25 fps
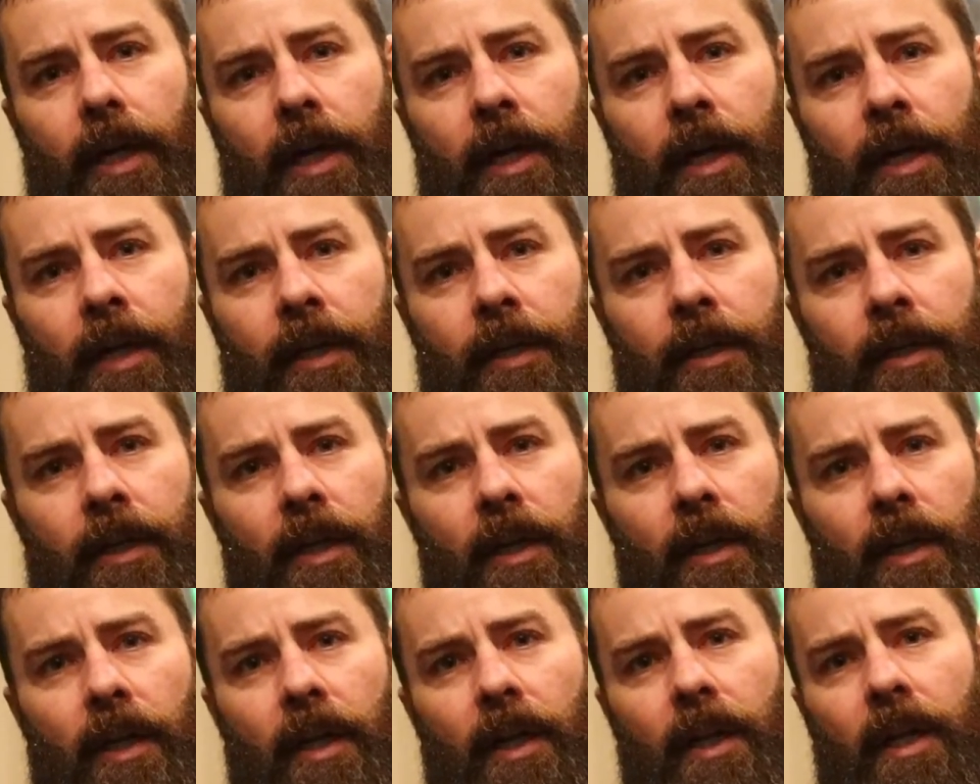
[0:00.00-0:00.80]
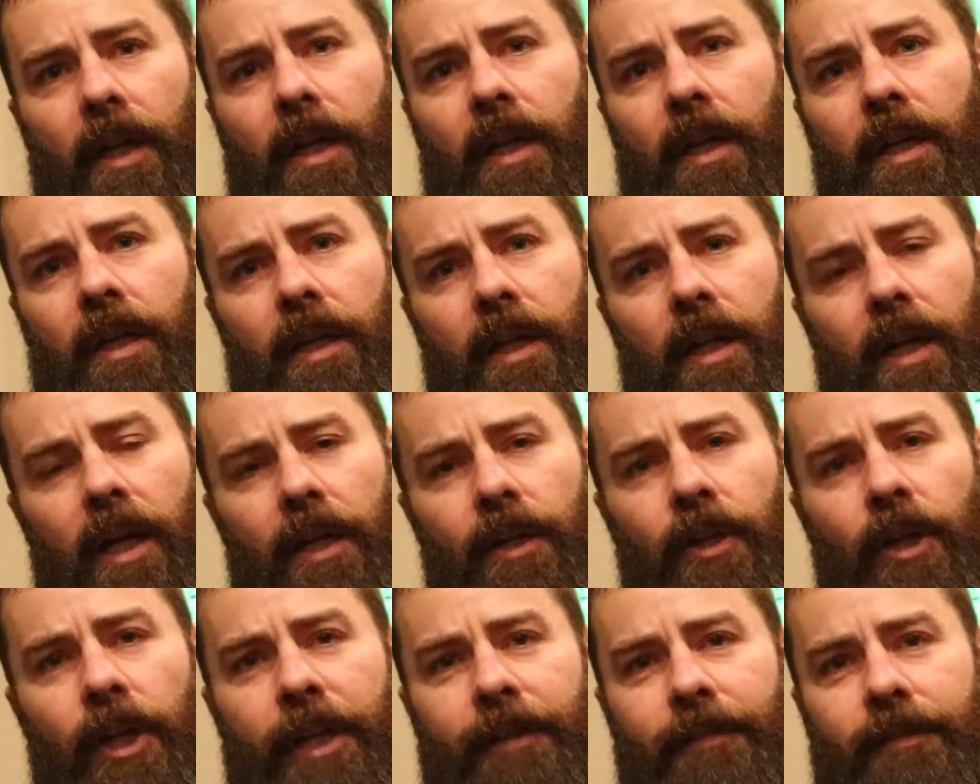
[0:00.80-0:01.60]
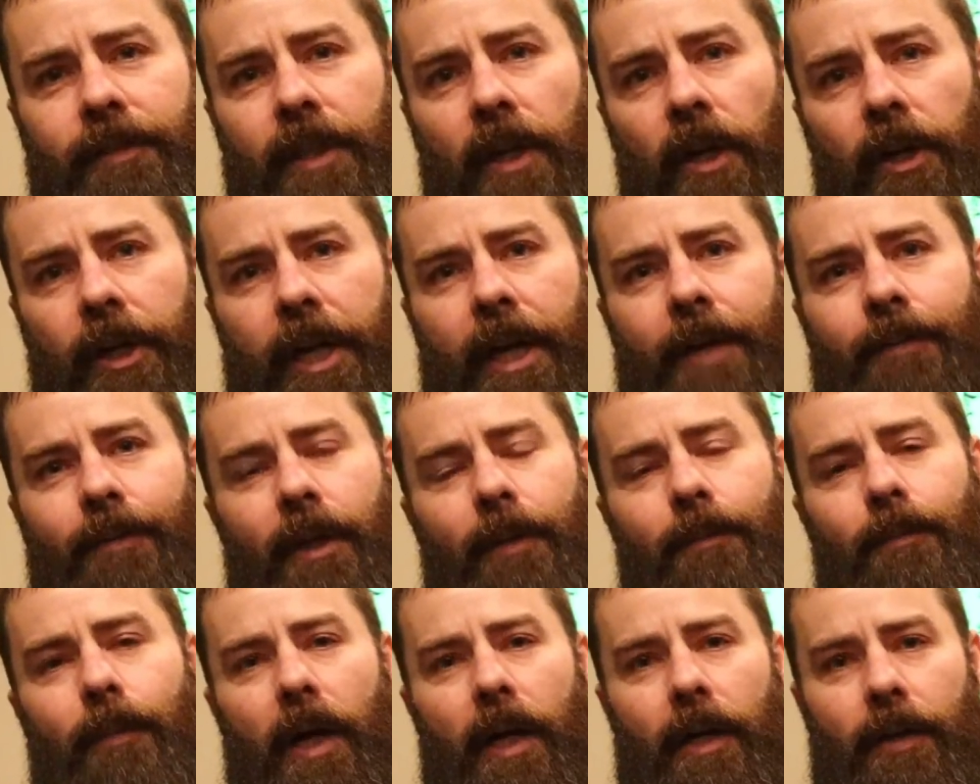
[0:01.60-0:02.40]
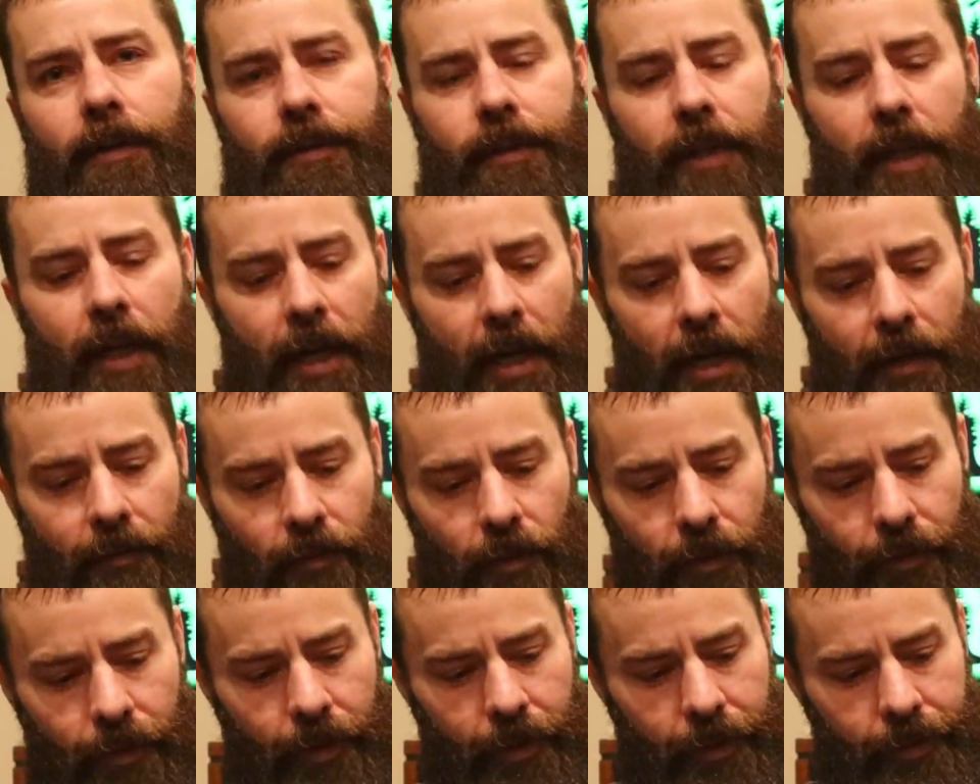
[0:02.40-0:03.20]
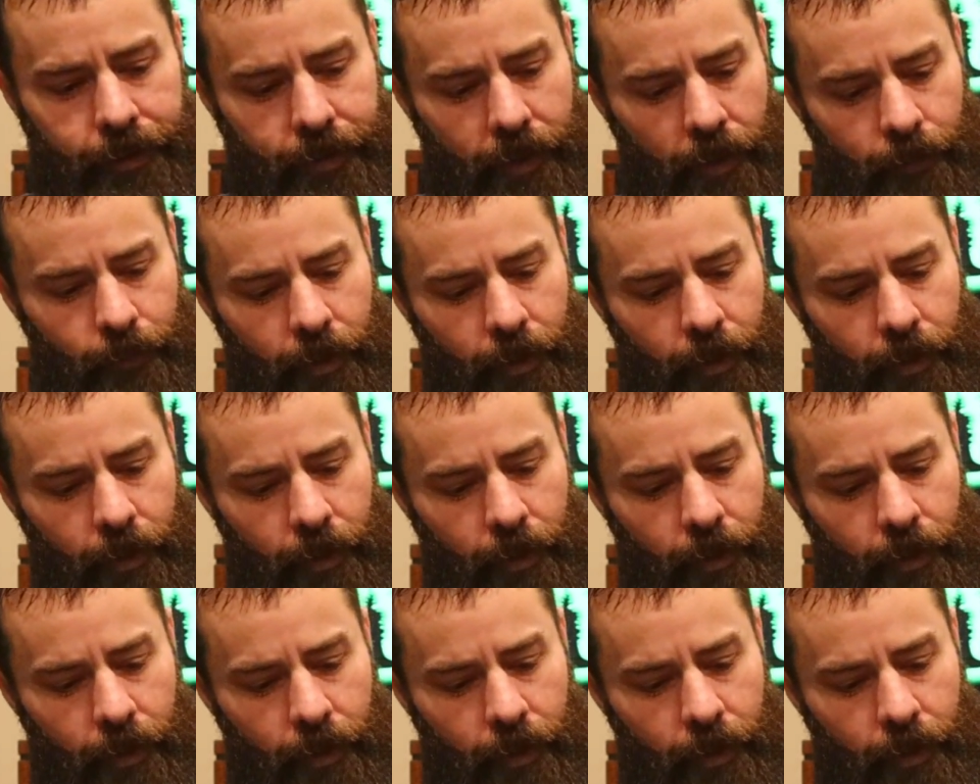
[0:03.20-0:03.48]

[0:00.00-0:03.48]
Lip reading: I couldn't even tell you how many miles I have on this.